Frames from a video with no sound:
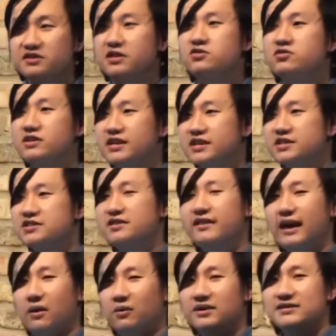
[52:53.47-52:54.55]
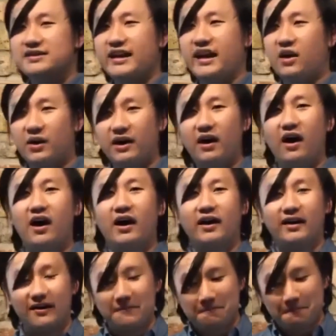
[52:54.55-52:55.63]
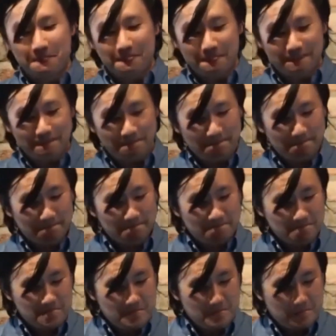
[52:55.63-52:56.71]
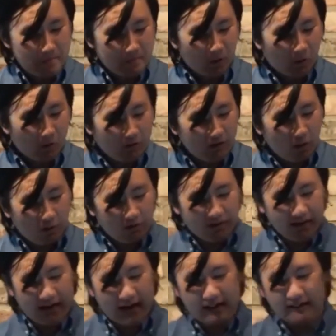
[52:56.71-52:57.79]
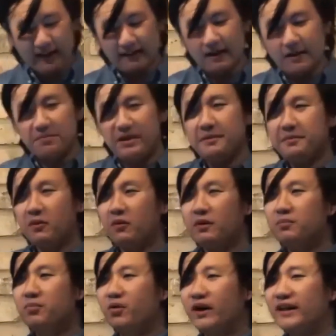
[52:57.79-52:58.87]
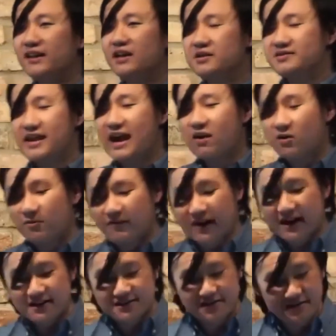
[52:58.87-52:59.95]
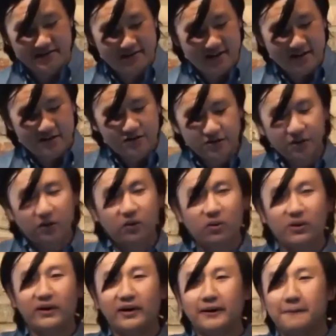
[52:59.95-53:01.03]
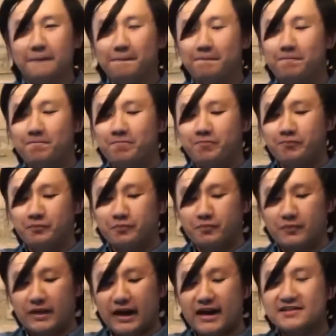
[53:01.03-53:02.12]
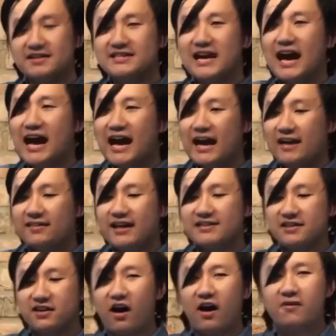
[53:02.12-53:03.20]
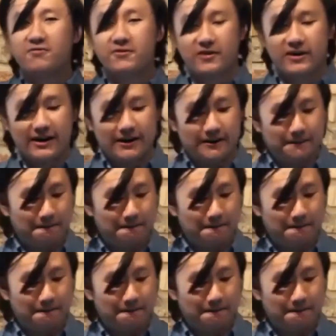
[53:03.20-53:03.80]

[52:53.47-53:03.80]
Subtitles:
a tradition that was carried on over and over again, that people would bring their sacrifices to the Lord as a tithe, as an offering